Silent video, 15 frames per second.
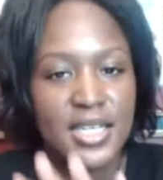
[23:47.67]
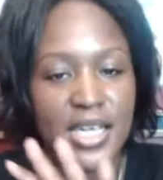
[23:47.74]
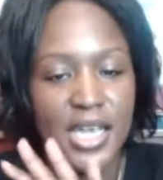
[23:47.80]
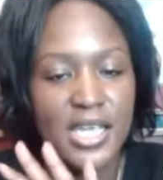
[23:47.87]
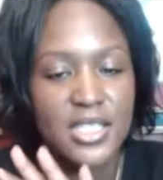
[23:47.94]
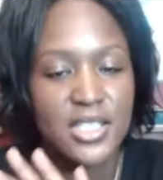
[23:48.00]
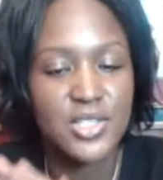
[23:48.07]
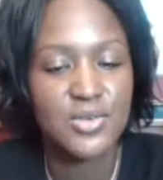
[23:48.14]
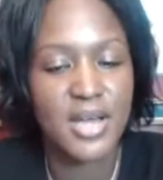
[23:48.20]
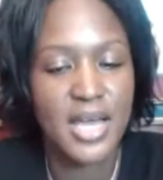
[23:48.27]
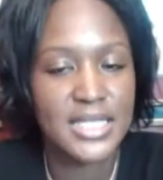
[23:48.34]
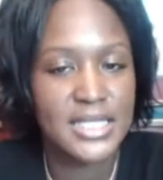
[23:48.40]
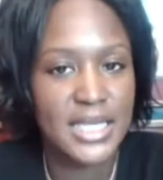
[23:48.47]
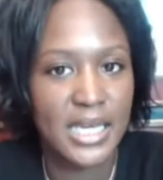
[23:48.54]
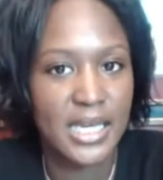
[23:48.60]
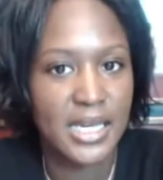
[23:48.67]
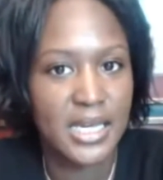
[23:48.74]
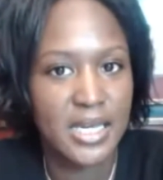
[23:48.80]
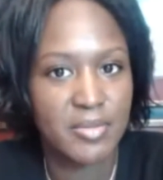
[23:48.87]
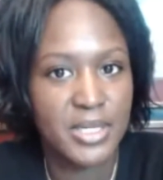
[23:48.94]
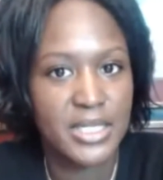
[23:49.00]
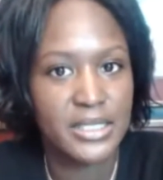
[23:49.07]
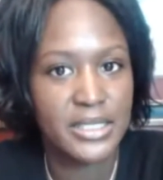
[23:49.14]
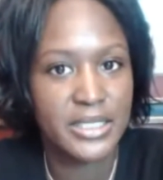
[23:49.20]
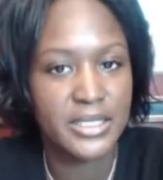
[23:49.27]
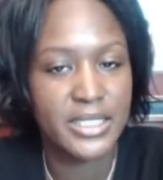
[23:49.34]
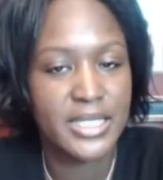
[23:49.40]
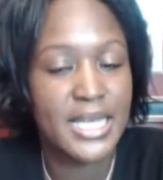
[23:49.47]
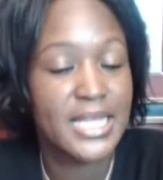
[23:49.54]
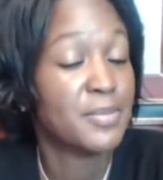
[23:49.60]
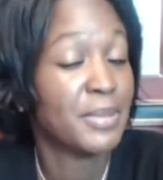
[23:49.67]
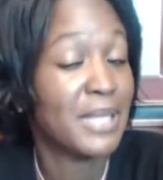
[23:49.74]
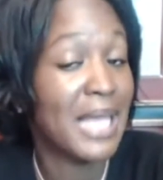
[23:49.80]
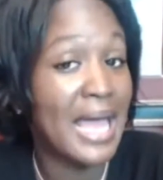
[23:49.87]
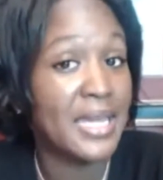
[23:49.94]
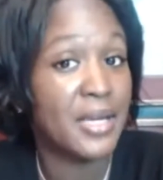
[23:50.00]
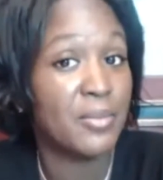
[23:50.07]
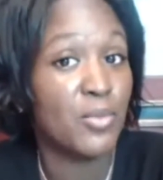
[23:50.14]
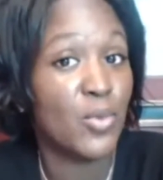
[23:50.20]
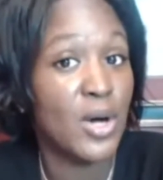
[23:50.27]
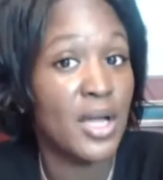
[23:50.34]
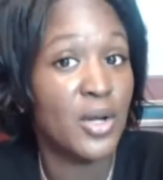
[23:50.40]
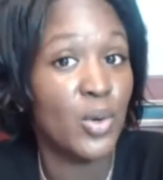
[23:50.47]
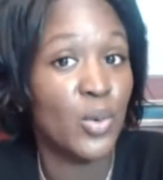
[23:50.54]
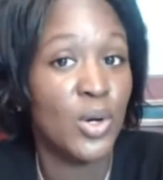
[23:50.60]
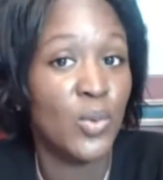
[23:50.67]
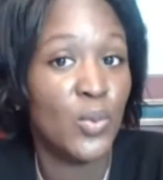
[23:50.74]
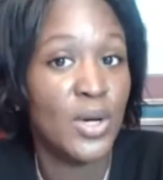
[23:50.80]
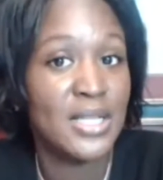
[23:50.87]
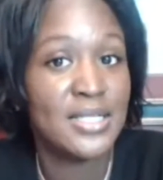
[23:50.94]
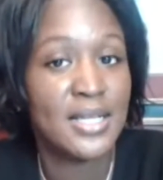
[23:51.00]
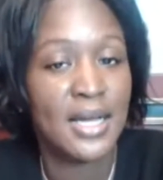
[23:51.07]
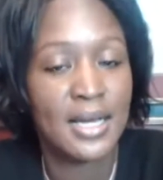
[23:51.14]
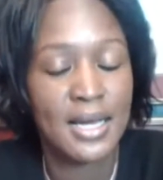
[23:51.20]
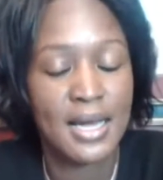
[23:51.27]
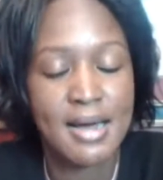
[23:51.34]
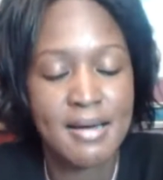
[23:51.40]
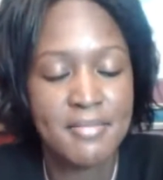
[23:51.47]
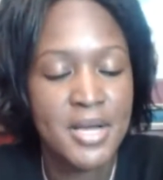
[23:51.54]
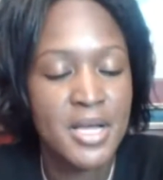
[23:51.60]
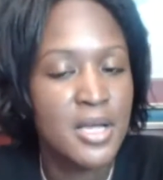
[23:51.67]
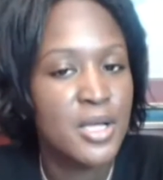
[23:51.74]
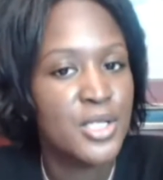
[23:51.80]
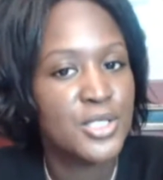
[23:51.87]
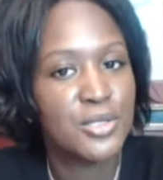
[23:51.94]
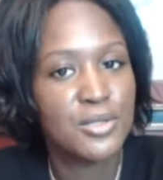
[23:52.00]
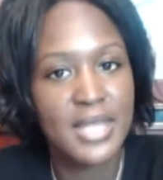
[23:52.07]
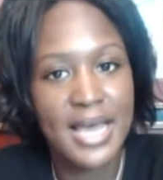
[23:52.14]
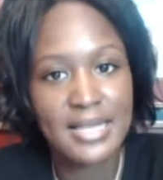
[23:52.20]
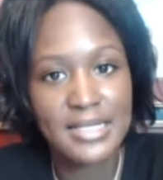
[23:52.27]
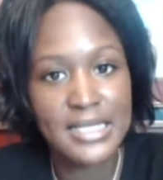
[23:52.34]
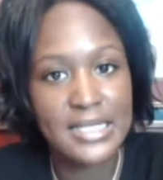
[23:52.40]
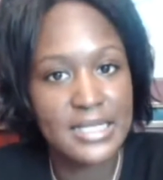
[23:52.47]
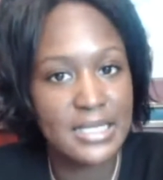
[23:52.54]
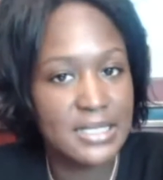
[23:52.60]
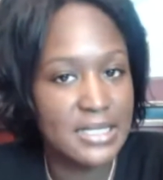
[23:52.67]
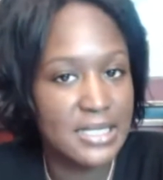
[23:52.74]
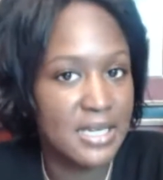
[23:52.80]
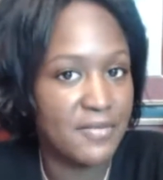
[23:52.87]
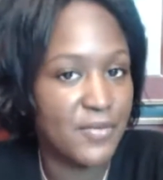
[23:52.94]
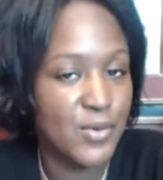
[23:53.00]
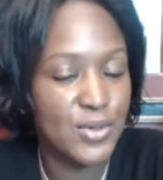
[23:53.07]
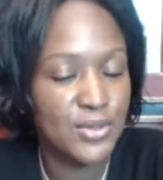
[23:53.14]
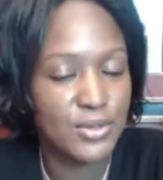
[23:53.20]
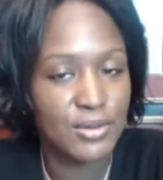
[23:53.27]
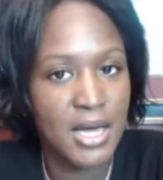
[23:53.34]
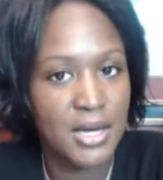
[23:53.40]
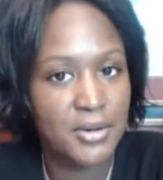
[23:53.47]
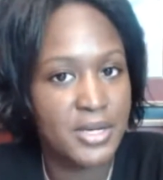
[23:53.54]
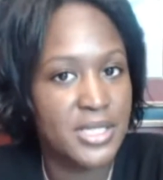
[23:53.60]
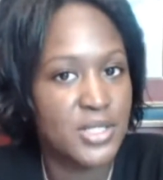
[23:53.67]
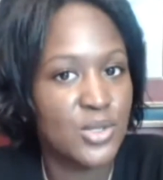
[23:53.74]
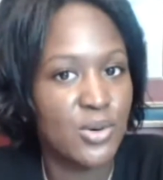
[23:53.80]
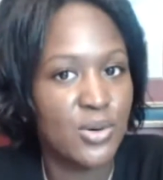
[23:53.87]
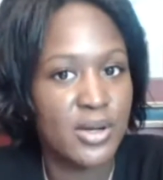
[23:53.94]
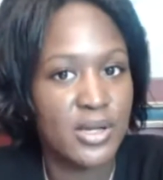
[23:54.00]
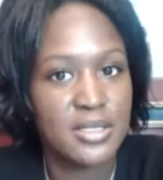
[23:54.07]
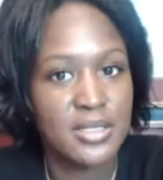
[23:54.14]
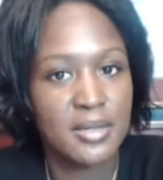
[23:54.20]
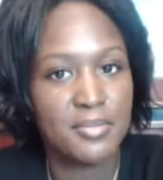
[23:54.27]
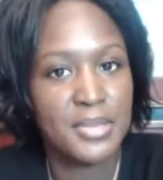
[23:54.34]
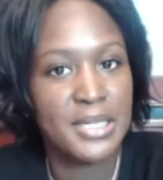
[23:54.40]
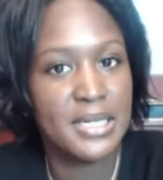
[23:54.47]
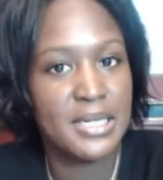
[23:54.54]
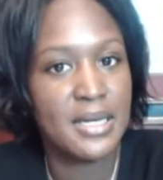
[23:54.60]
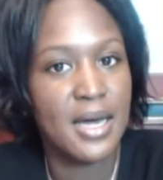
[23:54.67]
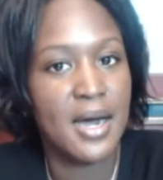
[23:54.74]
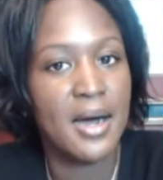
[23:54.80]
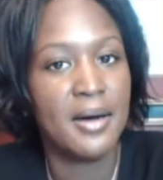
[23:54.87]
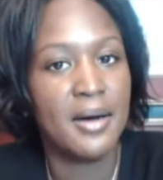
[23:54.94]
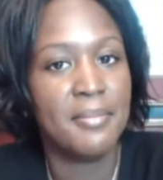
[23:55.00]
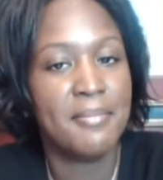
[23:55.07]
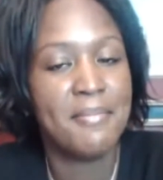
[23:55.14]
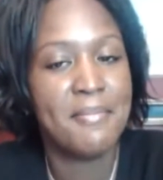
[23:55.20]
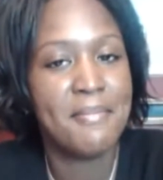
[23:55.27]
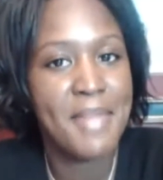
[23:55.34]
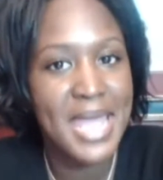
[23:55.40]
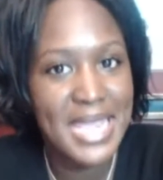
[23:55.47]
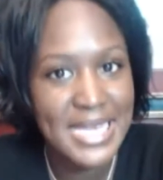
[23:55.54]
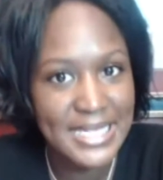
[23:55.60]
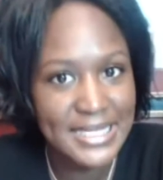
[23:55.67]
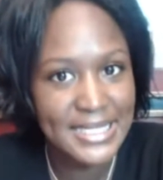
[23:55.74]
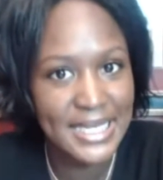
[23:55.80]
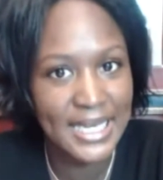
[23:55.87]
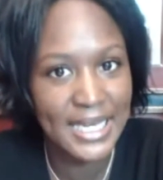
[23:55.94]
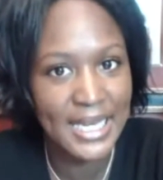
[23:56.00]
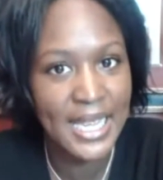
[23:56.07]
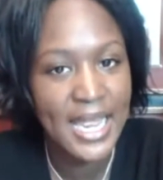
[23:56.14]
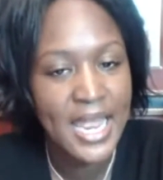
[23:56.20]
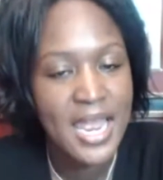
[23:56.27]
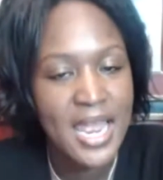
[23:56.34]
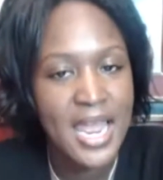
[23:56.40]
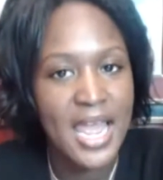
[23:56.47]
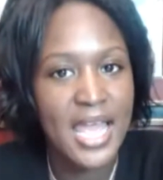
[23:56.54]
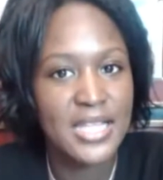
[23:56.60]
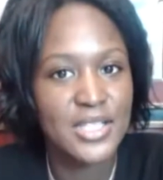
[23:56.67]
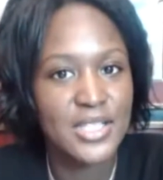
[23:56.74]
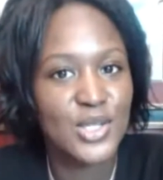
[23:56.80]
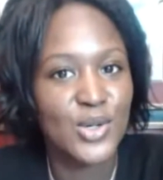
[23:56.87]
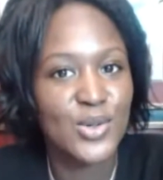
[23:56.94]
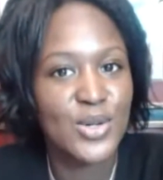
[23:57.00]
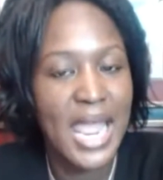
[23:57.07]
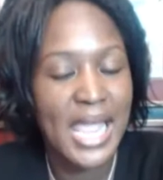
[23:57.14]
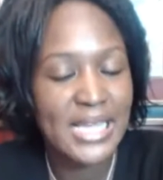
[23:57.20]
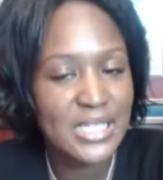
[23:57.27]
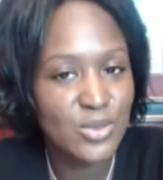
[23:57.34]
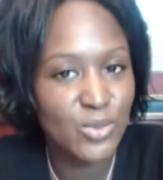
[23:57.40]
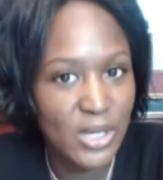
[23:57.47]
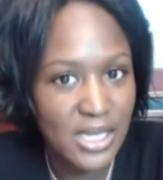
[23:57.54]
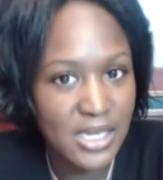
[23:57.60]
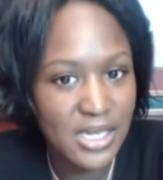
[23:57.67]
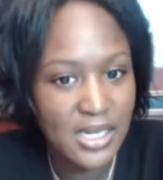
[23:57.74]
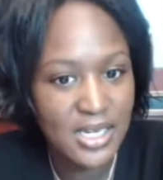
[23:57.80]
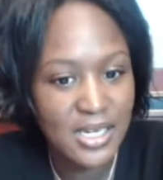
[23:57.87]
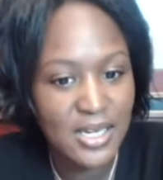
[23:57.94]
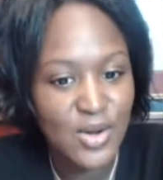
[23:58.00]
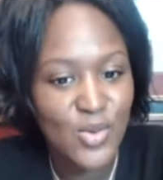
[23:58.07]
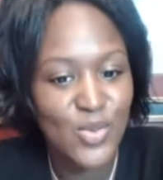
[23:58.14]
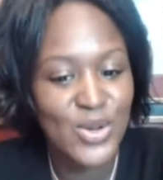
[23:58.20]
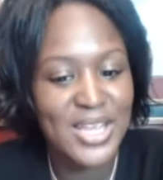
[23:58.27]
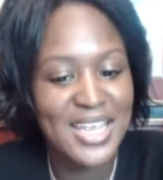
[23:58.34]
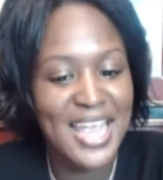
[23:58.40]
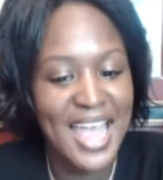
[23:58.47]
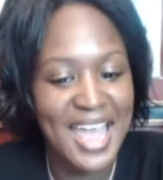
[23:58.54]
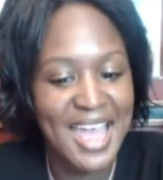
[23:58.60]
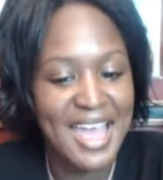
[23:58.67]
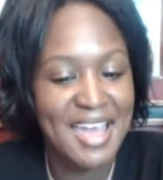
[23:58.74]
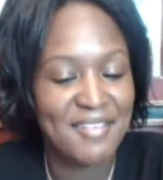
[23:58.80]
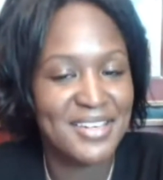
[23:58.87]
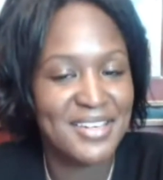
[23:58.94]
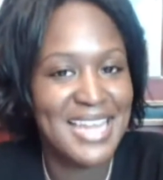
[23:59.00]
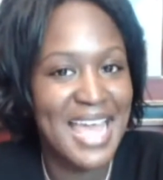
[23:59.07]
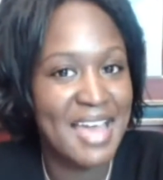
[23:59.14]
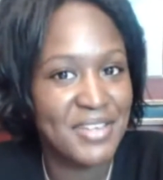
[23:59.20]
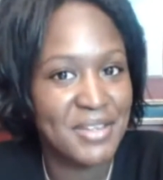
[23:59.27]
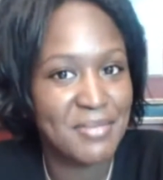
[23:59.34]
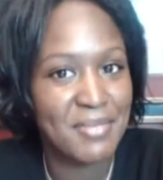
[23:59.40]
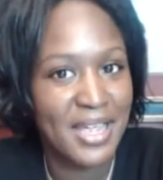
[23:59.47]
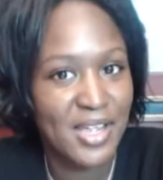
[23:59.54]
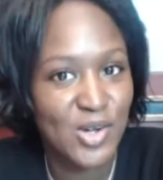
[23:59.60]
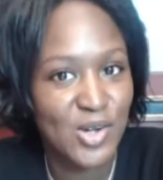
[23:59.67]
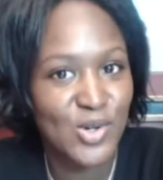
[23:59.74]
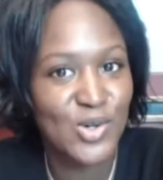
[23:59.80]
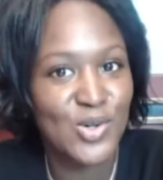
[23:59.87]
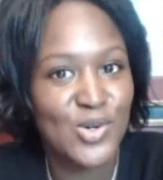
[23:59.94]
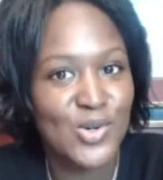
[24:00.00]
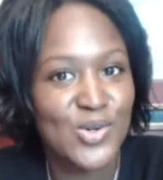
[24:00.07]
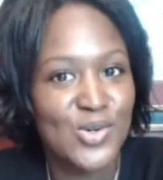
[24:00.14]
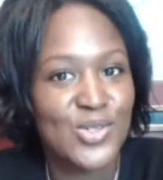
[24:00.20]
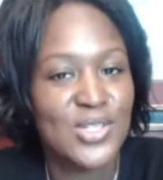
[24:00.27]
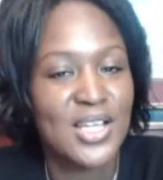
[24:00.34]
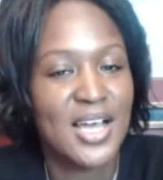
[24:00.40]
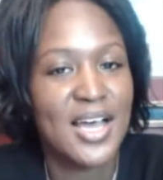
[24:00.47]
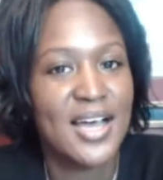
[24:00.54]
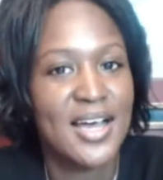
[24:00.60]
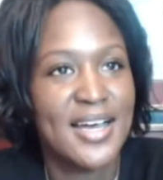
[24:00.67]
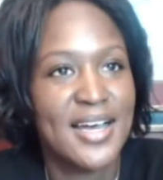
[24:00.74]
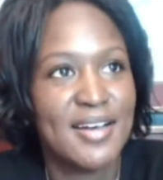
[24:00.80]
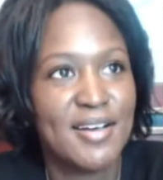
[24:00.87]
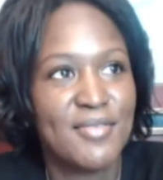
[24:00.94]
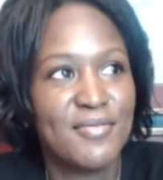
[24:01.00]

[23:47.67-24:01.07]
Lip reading: just in case you guys can't hear me clearly. That's platinum1on1.com. 2016 Full Throttle is going to be amazing. And so next we have Davin Michaels,